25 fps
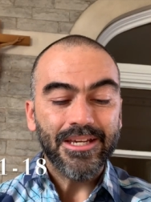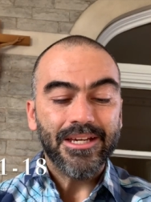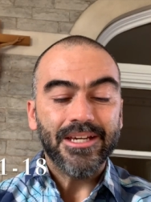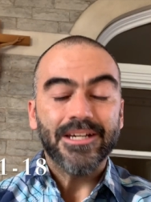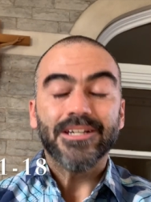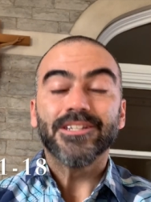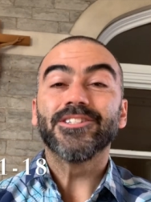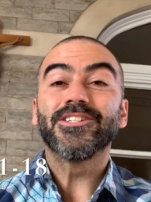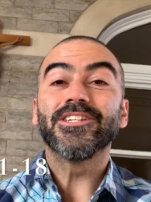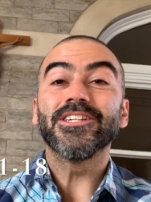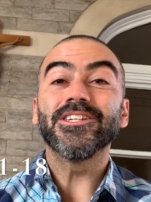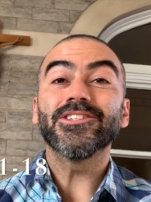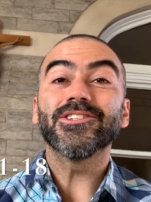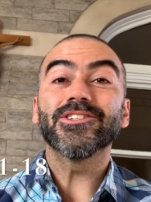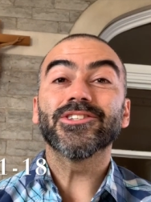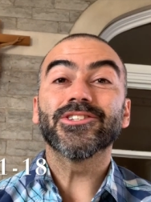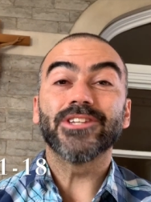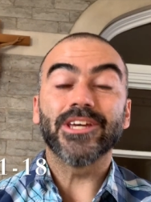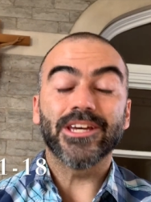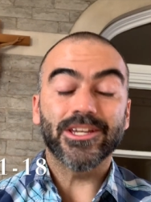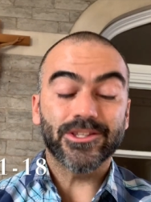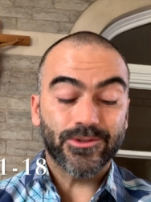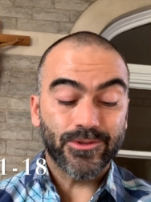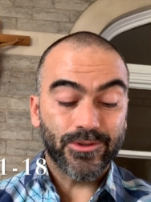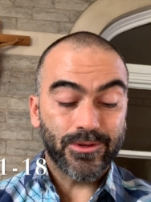Jesus
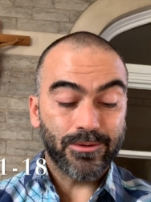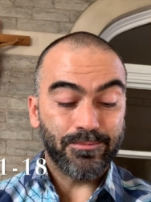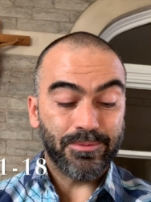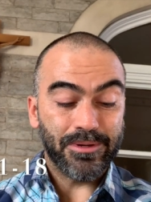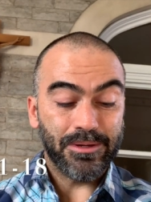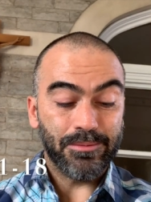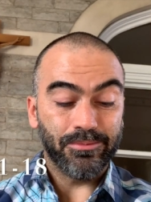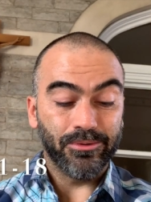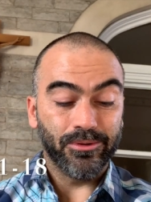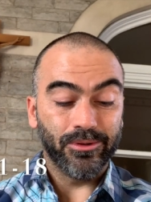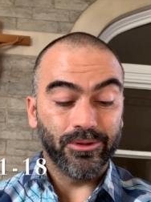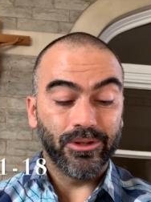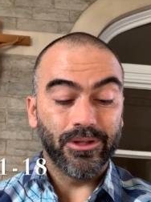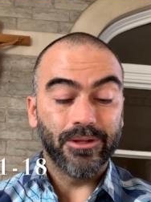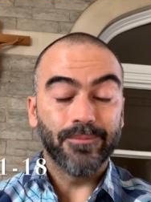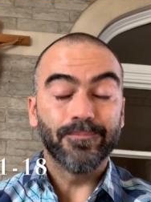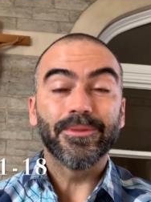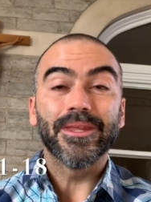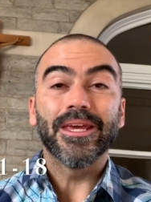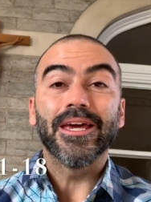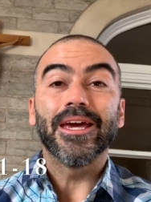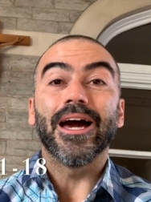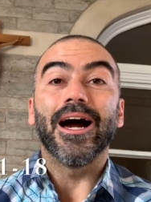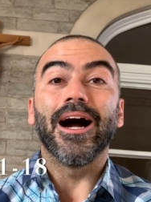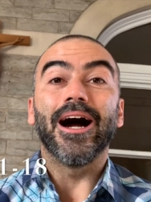said to the people,
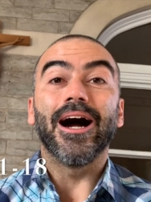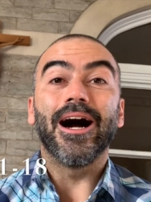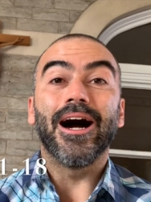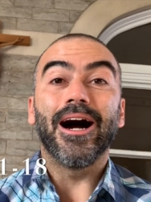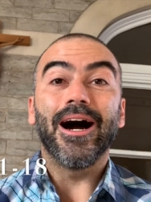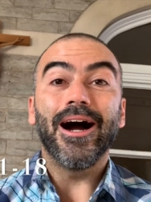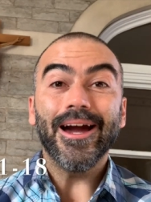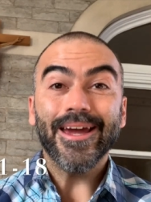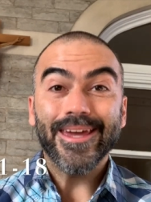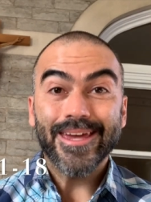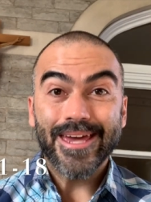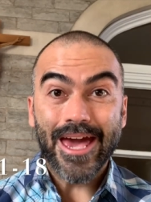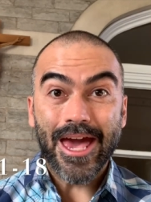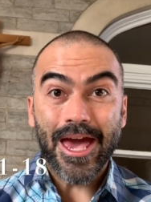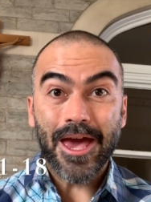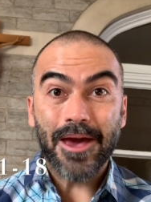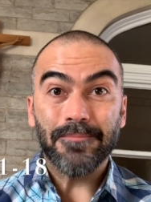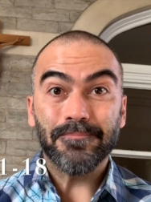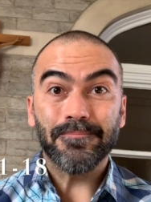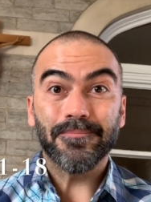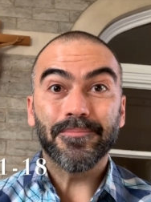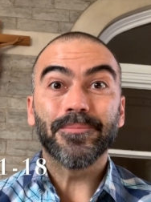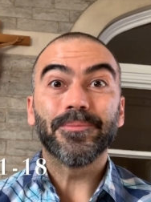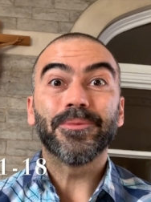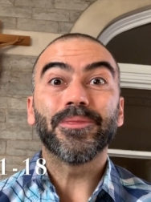I
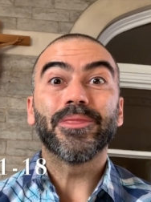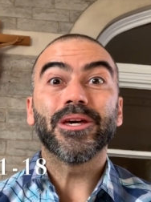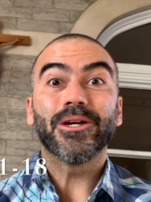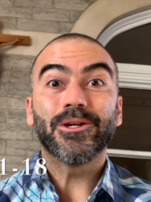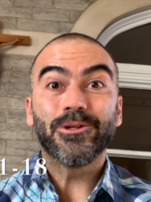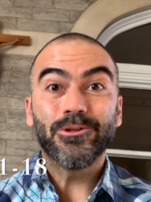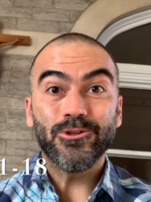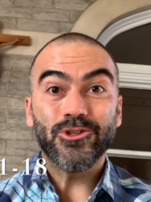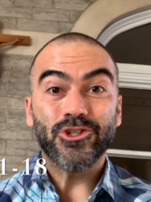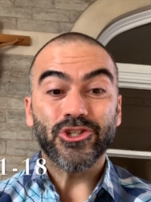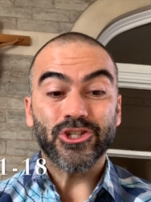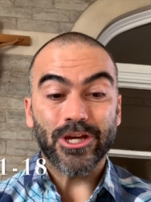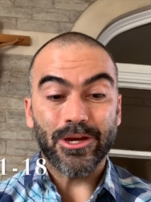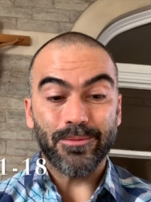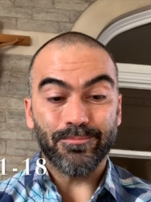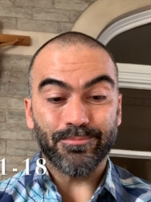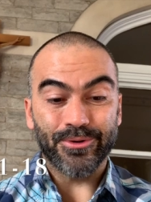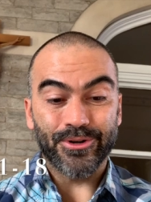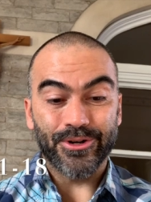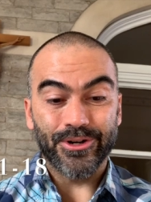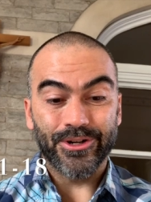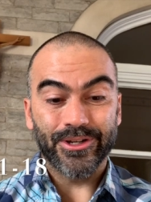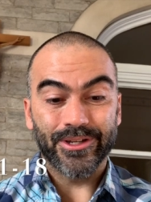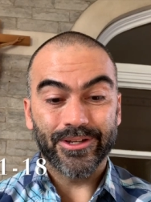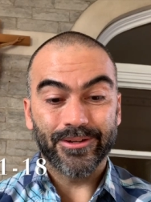am the good
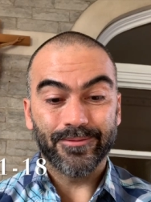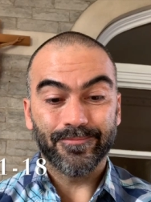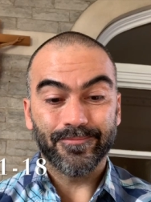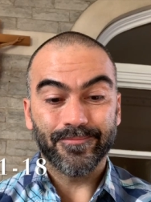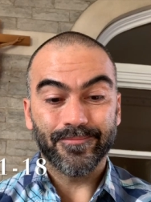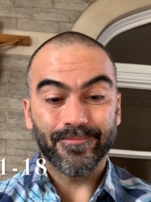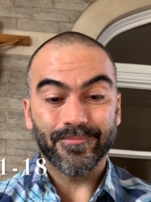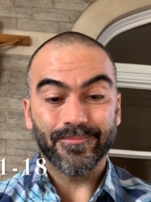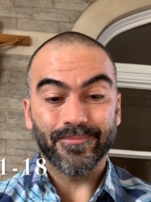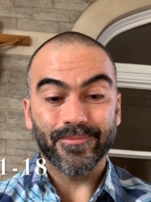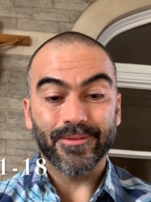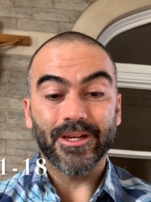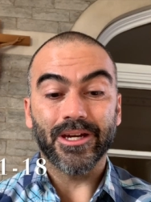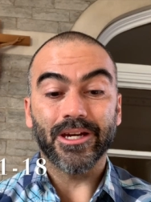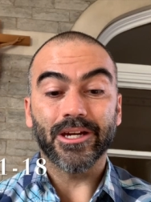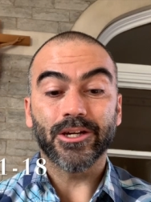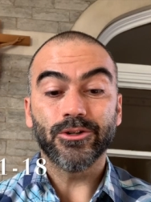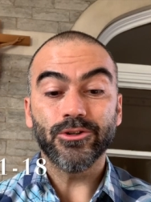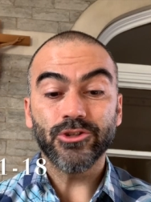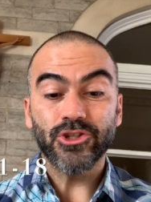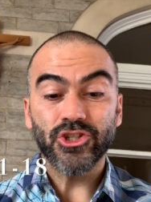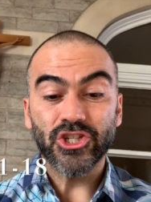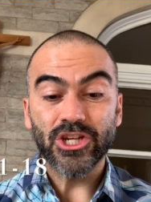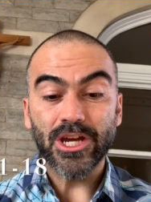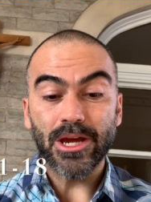shepherd. A
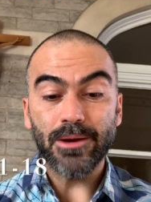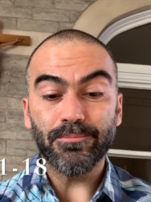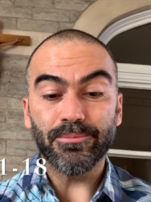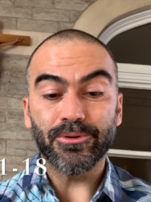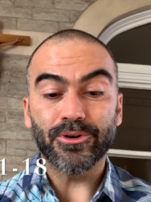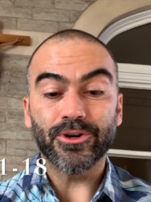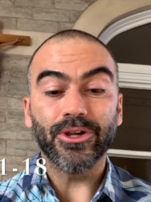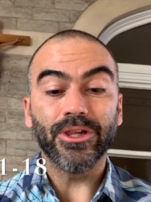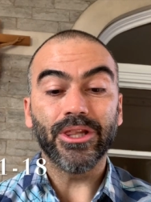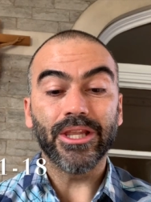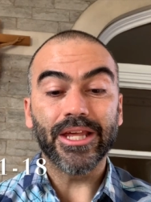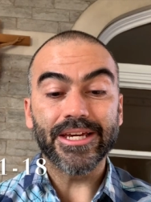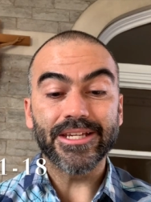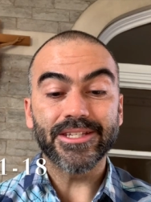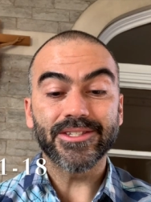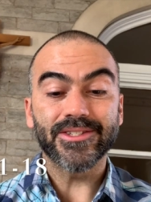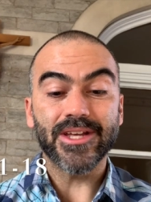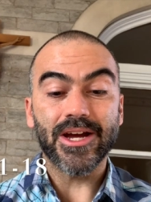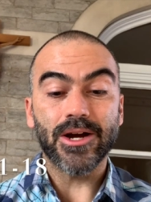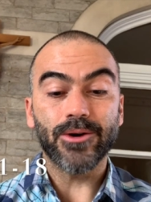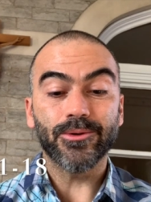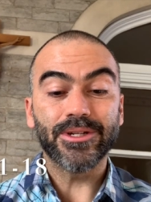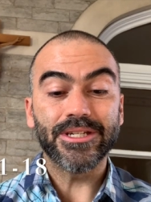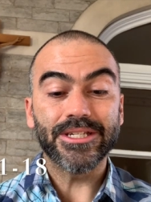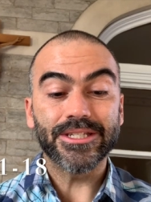good shepherd lays
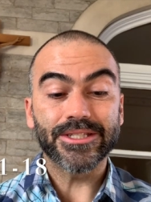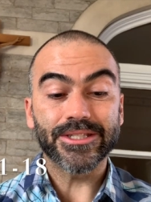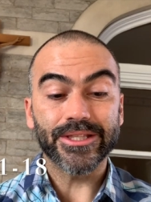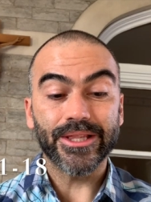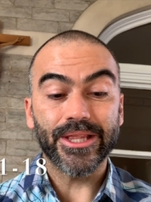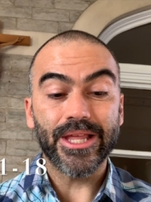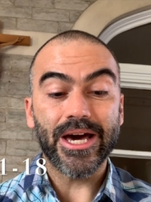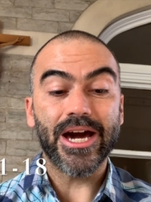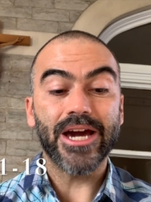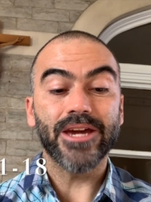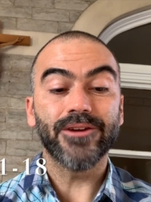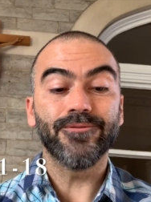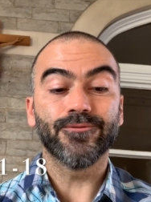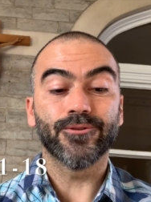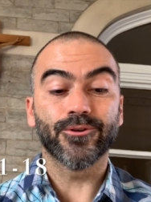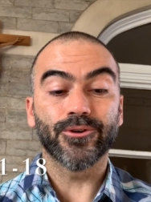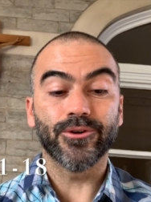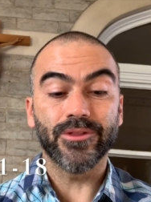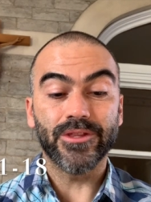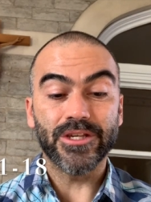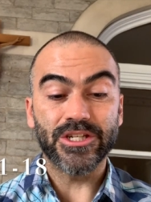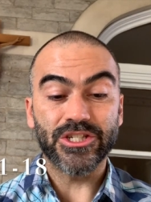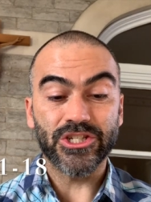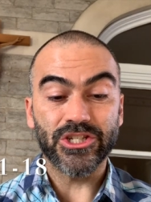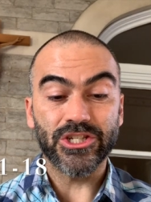down his life for
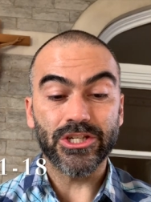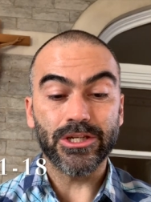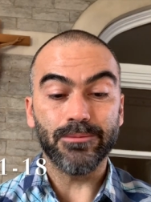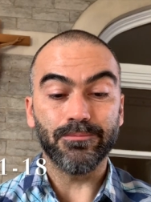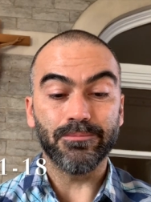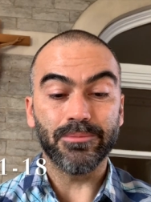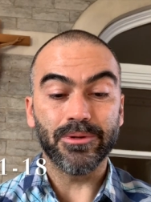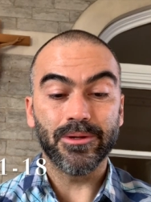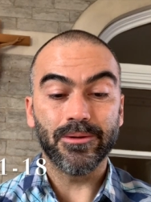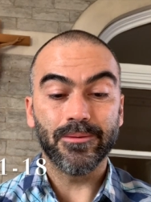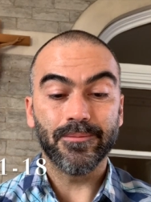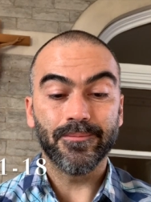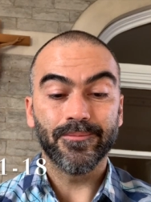the sheep.